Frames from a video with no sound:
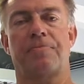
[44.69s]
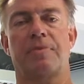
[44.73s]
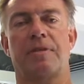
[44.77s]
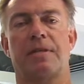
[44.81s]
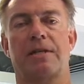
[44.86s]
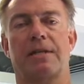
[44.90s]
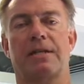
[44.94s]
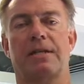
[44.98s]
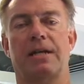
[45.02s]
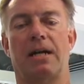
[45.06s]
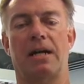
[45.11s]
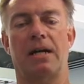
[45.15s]

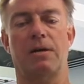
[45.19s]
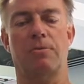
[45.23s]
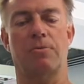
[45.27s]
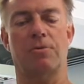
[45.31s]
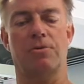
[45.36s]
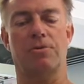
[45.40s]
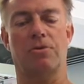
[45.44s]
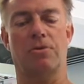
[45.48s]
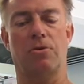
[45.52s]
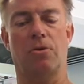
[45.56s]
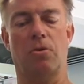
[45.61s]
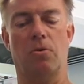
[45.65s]
The guy
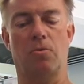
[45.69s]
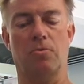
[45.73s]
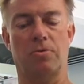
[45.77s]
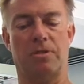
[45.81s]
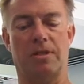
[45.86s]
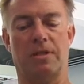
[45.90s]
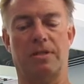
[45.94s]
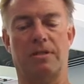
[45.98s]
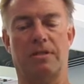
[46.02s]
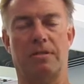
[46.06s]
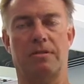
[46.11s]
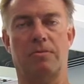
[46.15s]
was
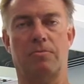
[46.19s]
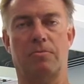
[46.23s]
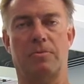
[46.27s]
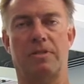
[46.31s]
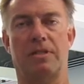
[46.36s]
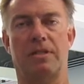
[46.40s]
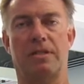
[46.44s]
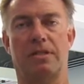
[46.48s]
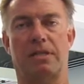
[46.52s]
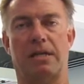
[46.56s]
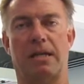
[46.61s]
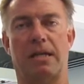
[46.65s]
holding with
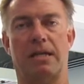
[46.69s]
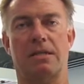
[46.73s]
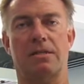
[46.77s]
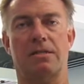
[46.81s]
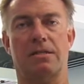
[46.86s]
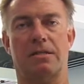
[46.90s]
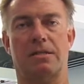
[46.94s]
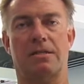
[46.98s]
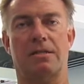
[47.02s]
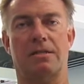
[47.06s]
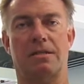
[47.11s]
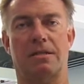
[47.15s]
his
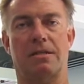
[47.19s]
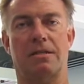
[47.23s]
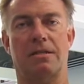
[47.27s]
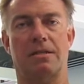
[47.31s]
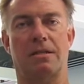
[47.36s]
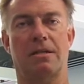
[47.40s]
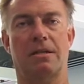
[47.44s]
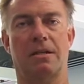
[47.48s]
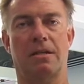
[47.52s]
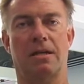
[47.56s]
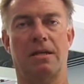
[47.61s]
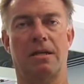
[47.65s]
hands
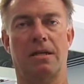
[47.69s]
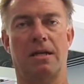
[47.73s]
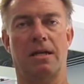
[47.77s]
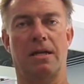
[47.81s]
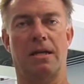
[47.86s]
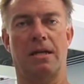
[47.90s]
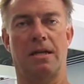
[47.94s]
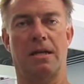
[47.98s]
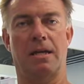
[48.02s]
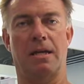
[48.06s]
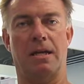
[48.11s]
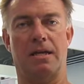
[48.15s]

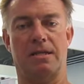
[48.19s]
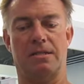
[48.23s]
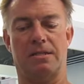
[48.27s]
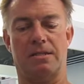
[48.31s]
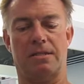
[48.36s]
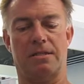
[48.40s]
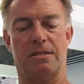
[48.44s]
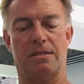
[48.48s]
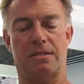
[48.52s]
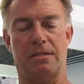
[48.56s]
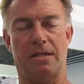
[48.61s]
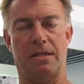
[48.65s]

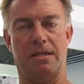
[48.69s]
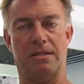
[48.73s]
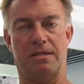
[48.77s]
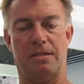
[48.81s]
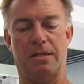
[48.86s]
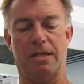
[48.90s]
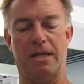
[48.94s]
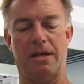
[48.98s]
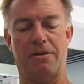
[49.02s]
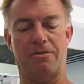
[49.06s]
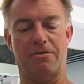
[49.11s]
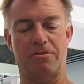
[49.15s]
as
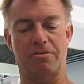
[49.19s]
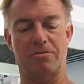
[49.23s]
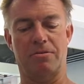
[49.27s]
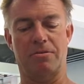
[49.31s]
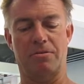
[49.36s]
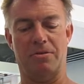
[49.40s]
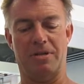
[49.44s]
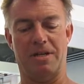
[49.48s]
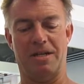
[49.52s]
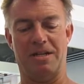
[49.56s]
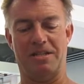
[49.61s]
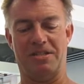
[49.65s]

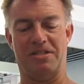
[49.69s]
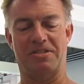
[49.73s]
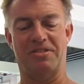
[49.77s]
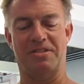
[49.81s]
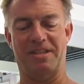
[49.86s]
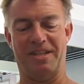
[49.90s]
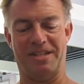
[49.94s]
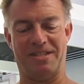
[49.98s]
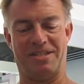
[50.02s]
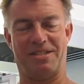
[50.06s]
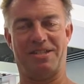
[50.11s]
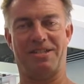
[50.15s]
narrow as
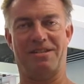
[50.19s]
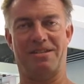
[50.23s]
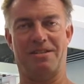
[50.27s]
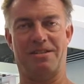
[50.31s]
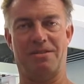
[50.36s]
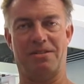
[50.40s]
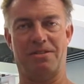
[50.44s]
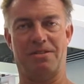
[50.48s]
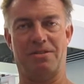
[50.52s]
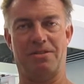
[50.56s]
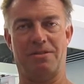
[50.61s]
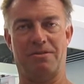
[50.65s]
this,
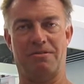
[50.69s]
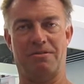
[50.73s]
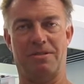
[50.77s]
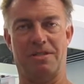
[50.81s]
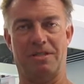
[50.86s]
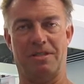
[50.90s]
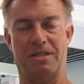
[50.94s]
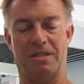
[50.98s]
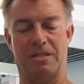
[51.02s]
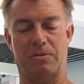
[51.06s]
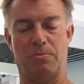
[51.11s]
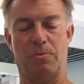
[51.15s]

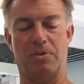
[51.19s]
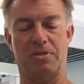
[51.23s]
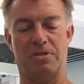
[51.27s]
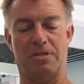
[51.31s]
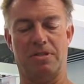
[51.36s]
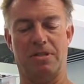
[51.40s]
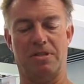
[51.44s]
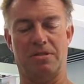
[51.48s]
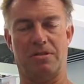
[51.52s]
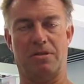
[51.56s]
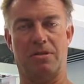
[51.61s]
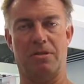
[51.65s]
it was
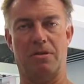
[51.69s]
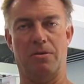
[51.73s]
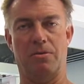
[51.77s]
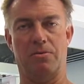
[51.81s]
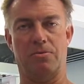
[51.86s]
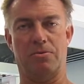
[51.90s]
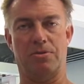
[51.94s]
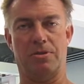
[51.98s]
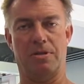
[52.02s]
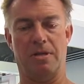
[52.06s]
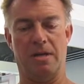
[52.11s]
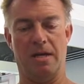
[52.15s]
this
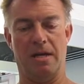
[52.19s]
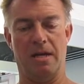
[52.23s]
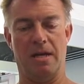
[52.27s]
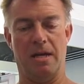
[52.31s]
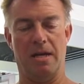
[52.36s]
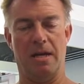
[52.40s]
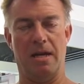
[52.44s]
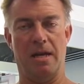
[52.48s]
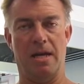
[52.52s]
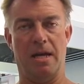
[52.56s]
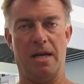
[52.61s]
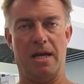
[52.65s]
close,
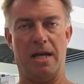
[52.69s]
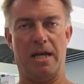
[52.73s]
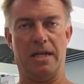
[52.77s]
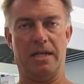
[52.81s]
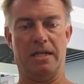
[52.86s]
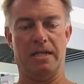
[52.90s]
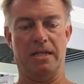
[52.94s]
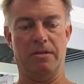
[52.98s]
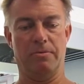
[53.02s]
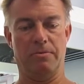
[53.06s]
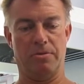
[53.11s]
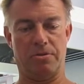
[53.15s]
and
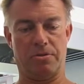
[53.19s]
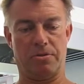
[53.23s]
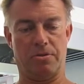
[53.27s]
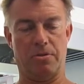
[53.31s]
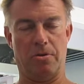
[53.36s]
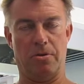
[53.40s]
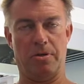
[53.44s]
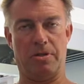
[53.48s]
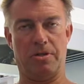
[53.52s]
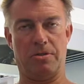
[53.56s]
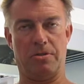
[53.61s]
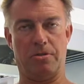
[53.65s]
he was
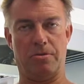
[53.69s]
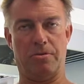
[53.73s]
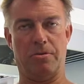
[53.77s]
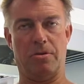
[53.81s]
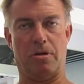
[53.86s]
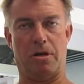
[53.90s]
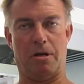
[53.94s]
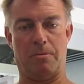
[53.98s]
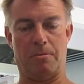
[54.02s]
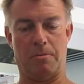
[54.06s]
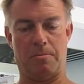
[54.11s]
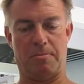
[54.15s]
going to
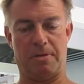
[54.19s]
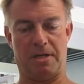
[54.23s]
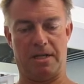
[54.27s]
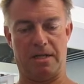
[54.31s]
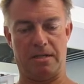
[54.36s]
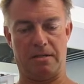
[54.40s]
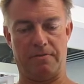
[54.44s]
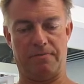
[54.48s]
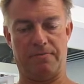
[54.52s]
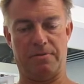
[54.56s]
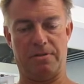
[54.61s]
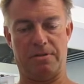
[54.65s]
the upper
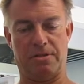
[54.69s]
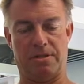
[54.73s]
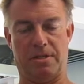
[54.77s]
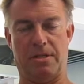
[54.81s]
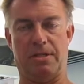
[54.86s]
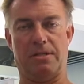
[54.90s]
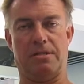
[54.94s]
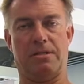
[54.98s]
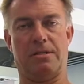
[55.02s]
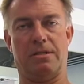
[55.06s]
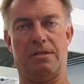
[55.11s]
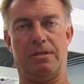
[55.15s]
part of the
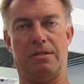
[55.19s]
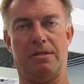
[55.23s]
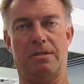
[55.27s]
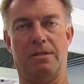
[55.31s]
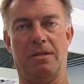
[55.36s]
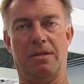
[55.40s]
chest.